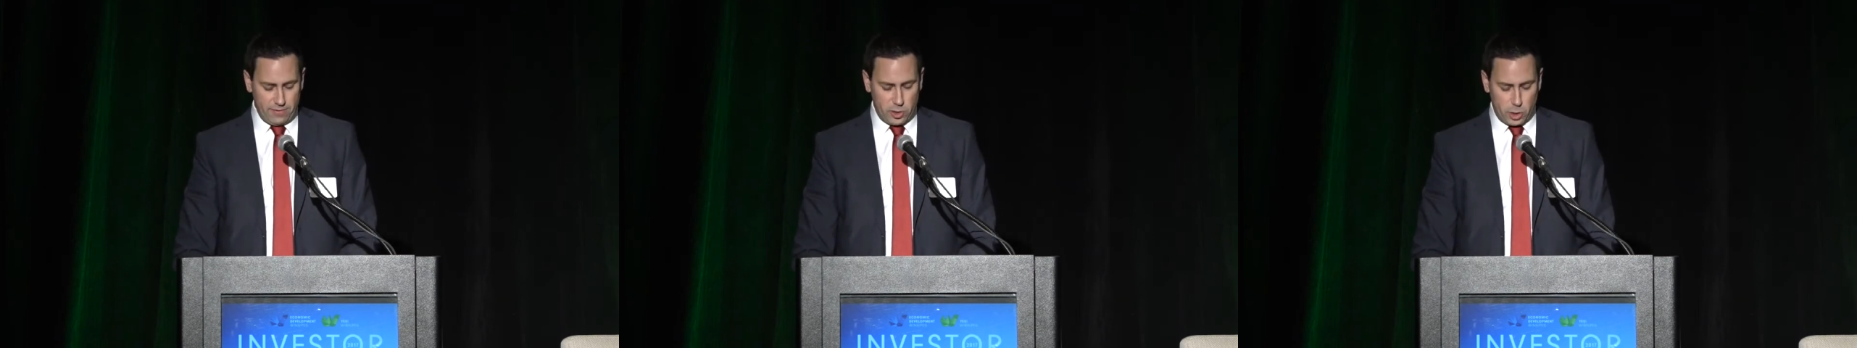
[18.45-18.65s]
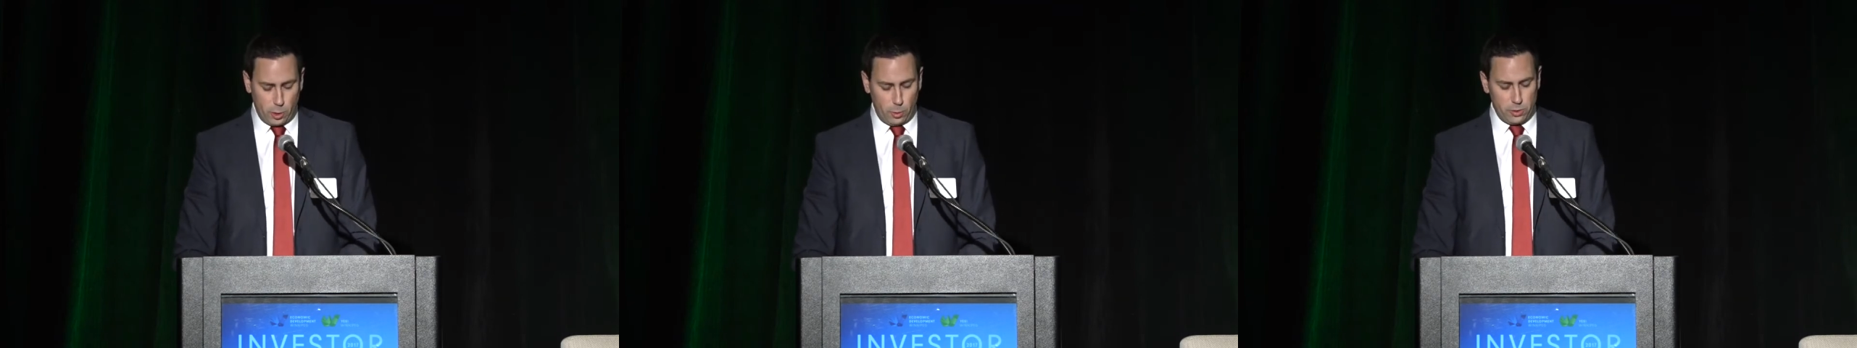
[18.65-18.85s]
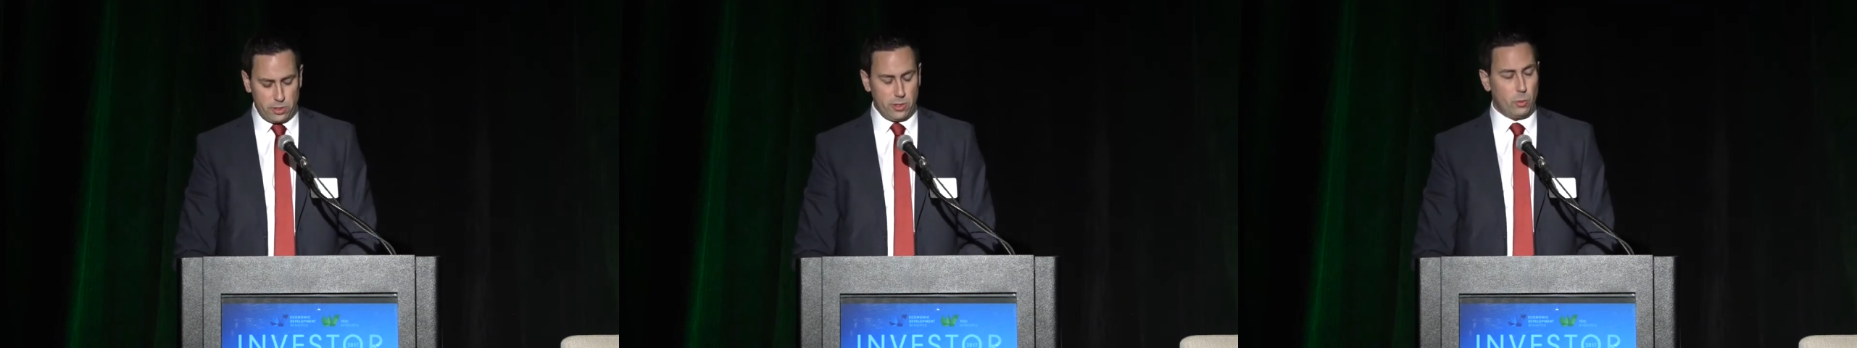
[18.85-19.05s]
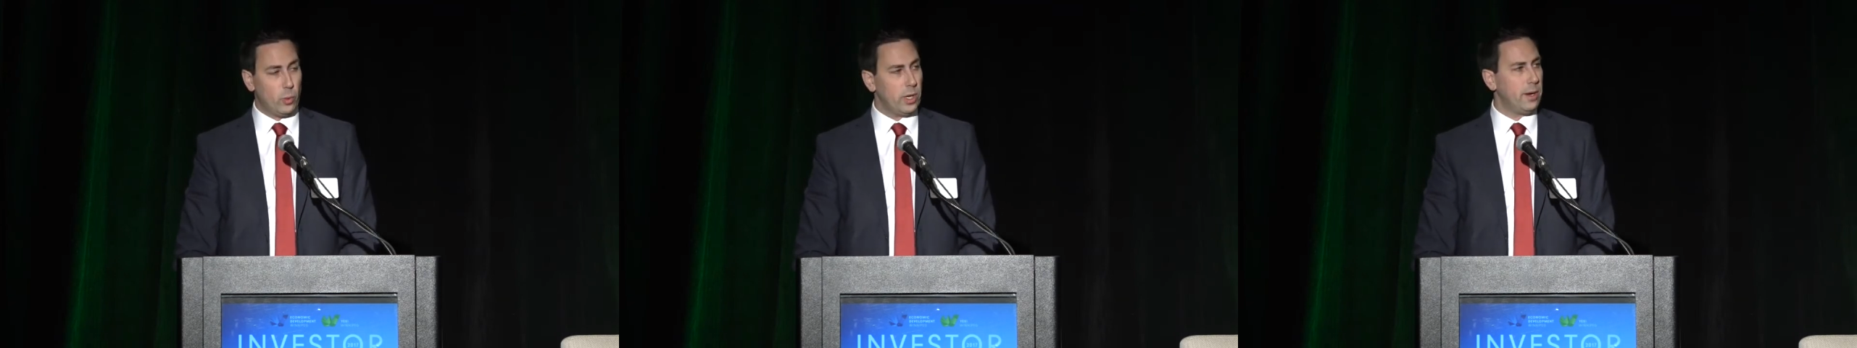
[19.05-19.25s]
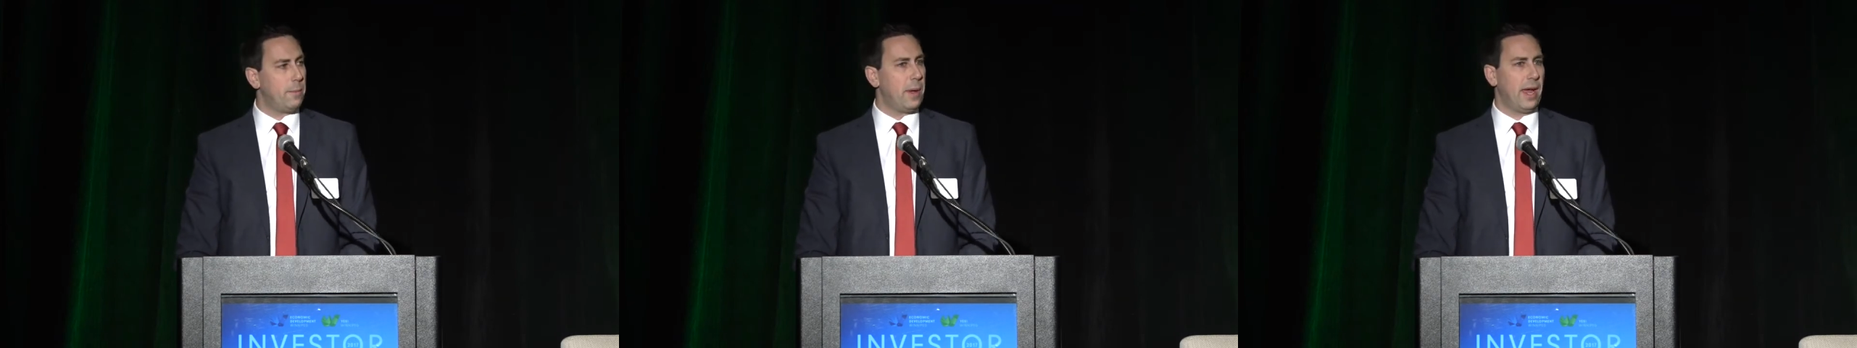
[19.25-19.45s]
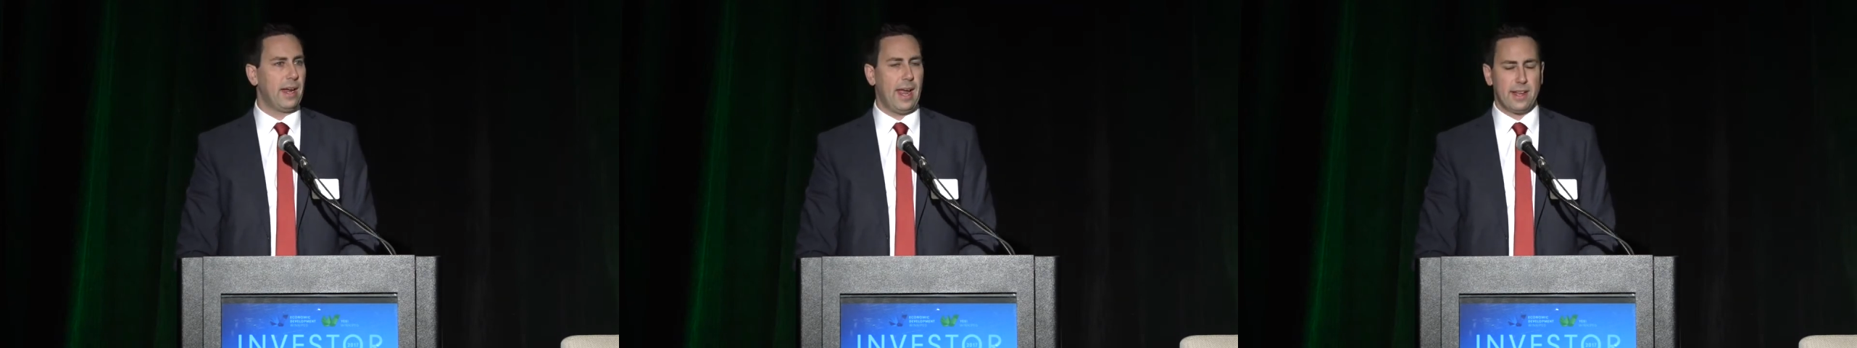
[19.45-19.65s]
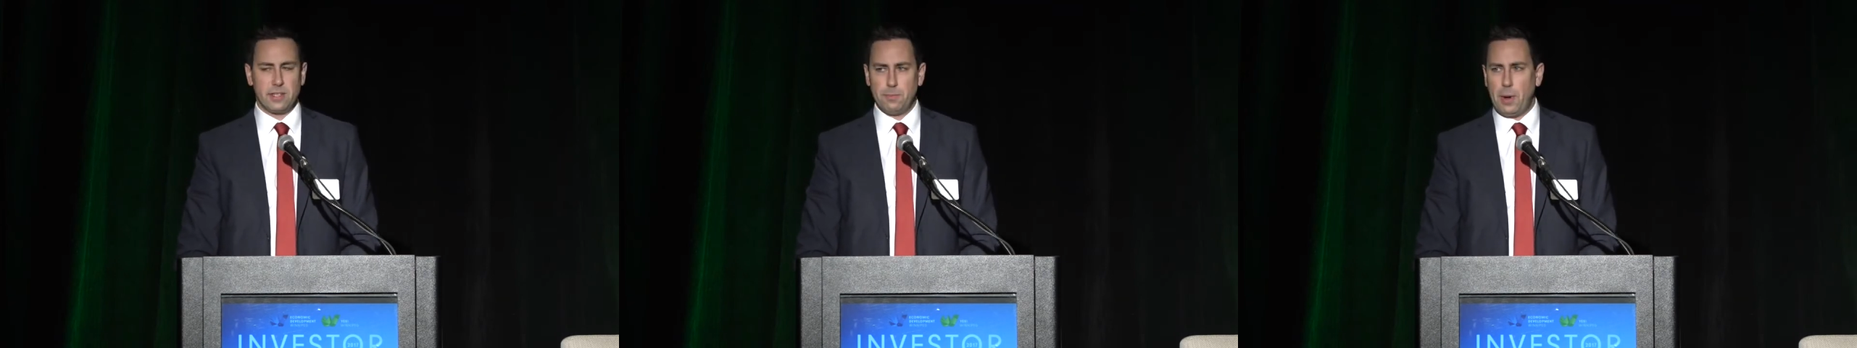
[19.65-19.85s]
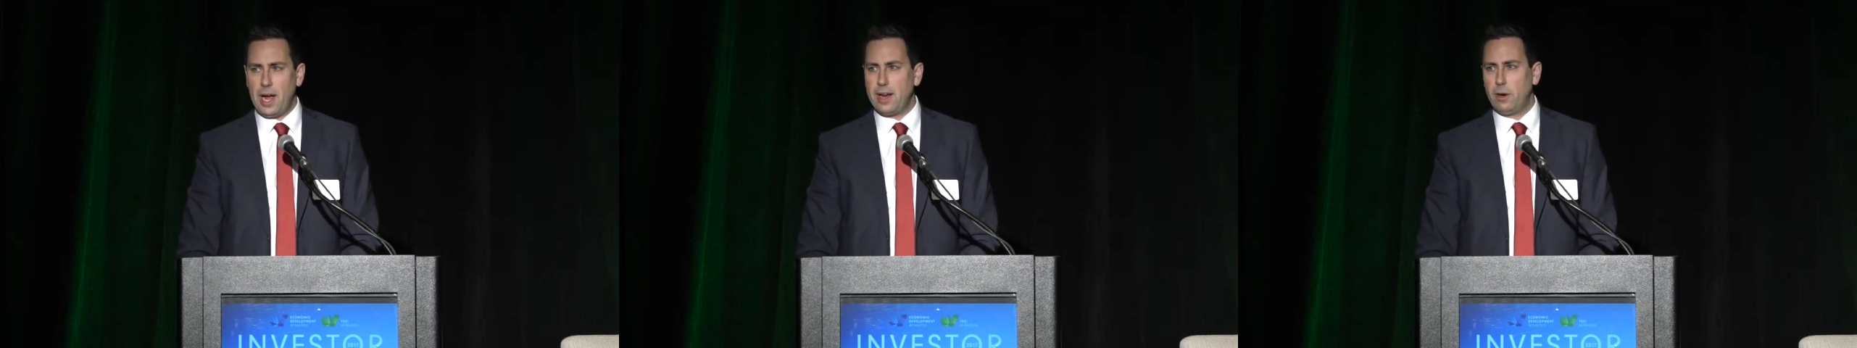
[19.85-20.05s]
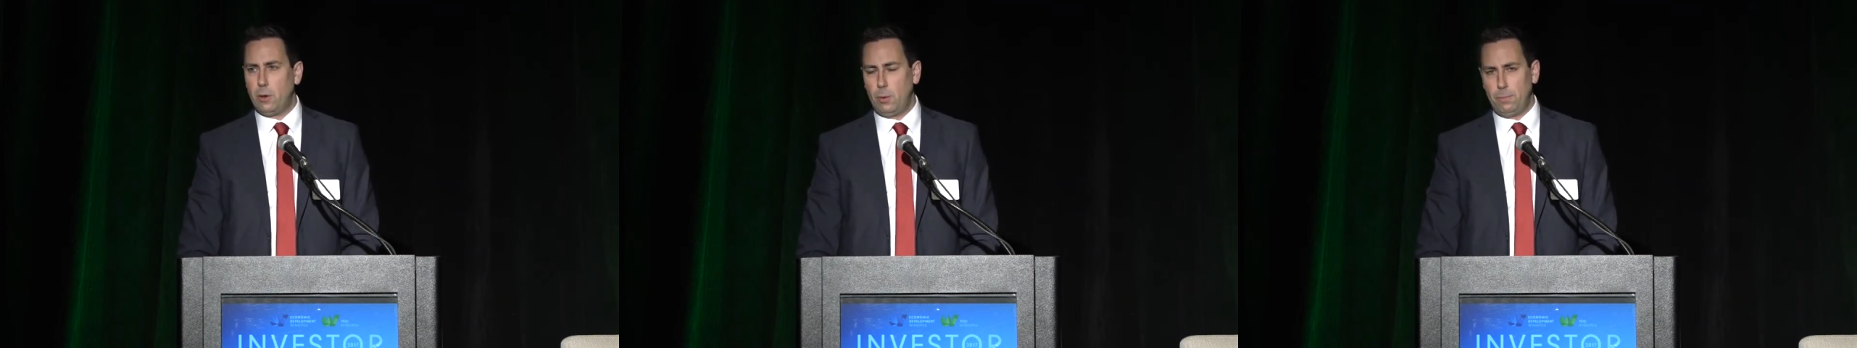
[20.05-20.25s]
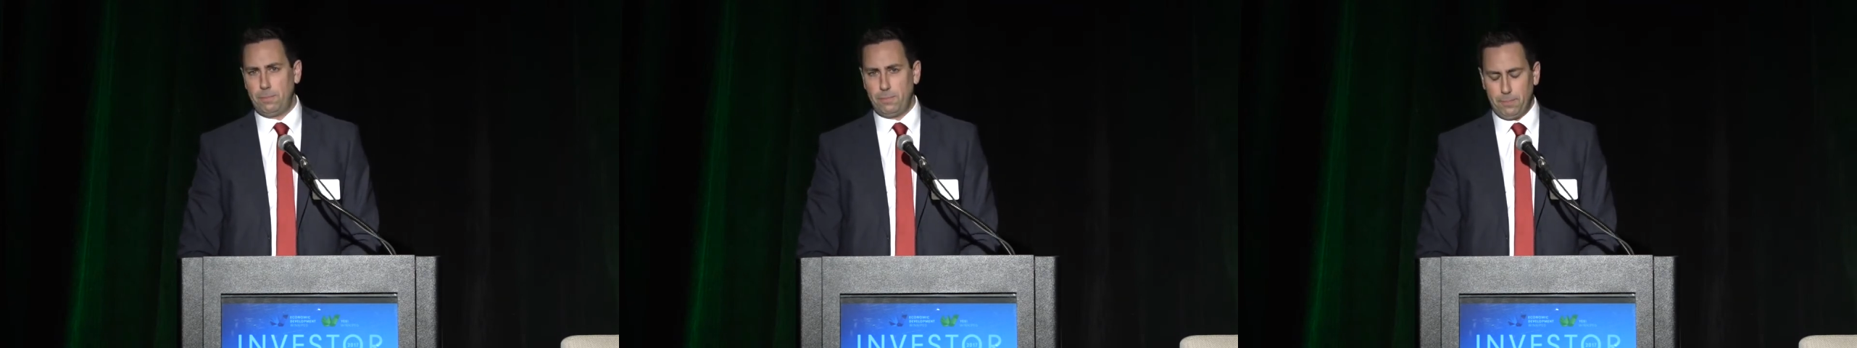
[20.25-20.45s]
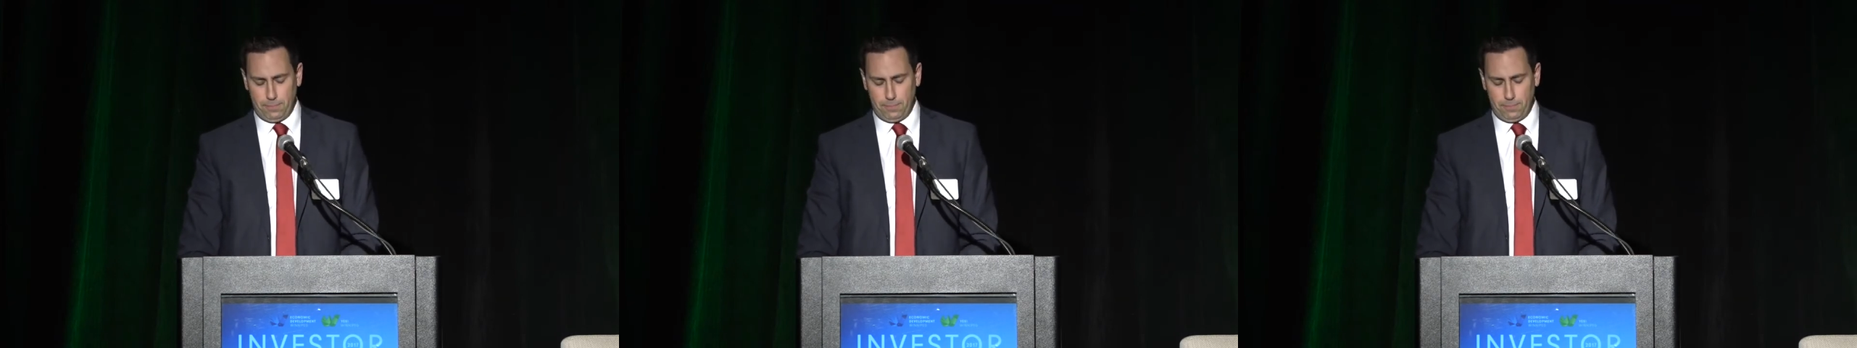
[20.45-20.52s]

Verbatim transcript: chosen Winnipeg as my home.